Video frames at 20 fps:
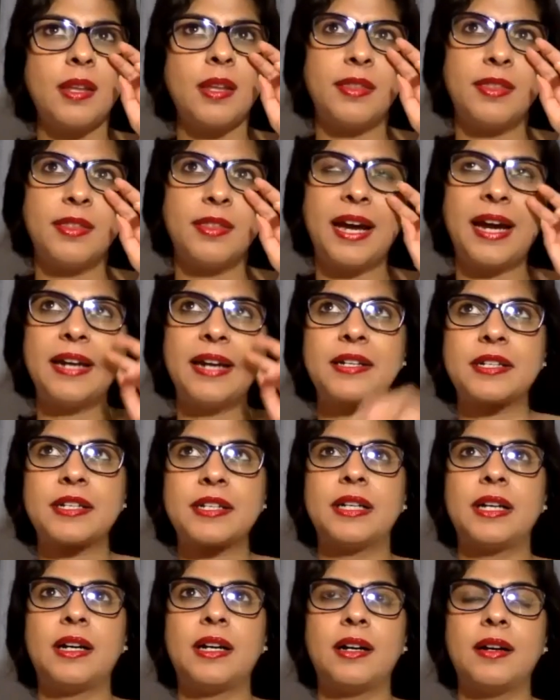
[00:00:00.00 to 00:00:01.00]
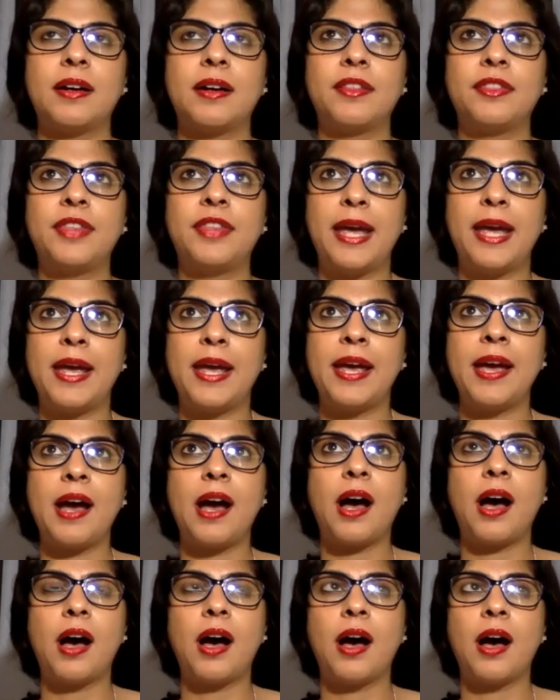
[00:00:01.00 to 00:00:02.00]
that they
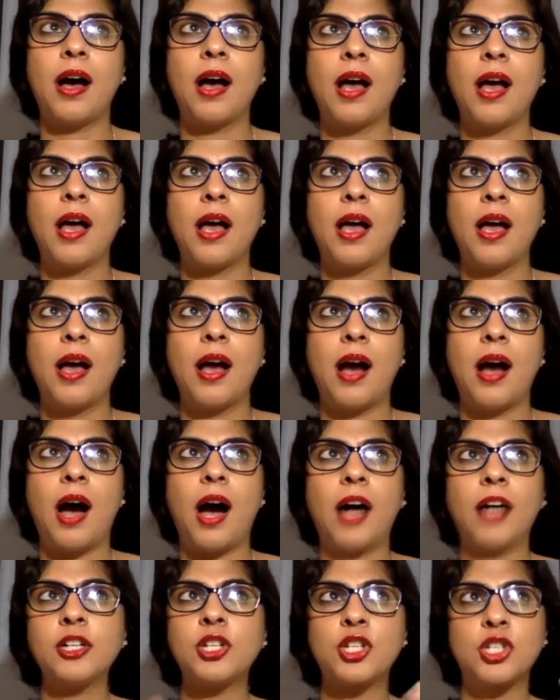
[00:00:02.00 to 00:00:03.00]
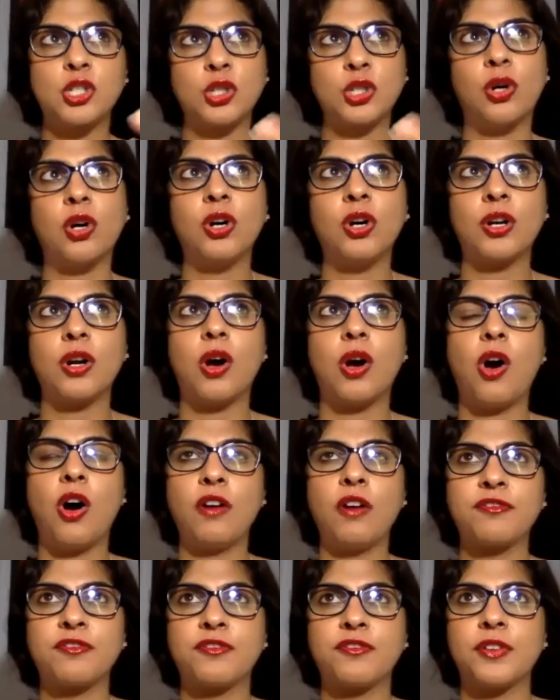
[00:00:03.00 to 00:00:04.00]
aren't sure of
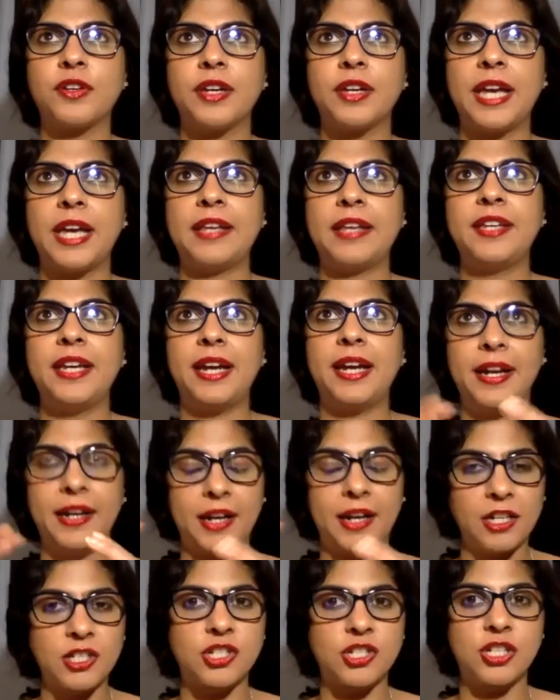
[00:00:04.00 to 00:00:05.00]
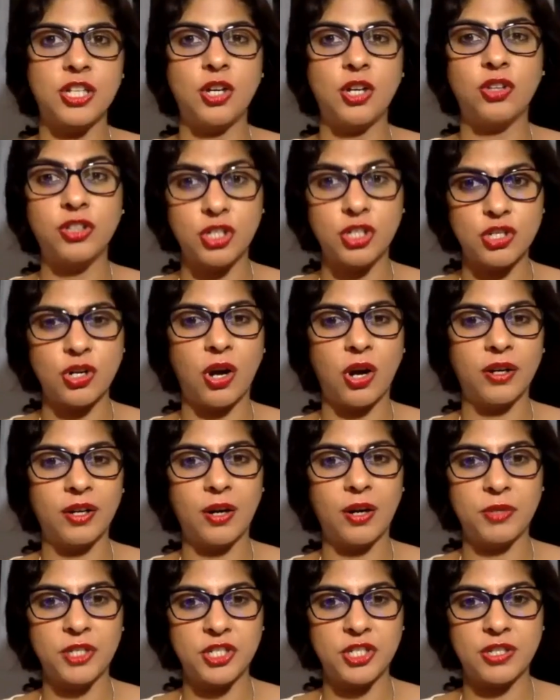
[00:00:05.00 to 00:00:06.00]
the industry or the genre
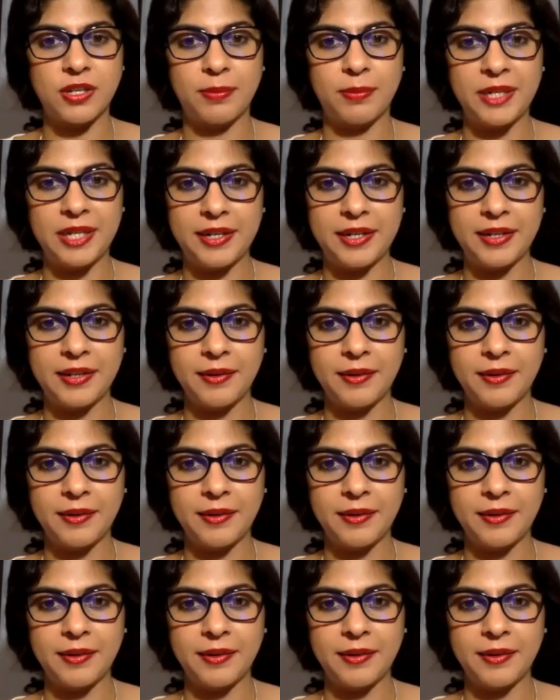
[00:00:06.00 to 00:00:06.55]
which they're building.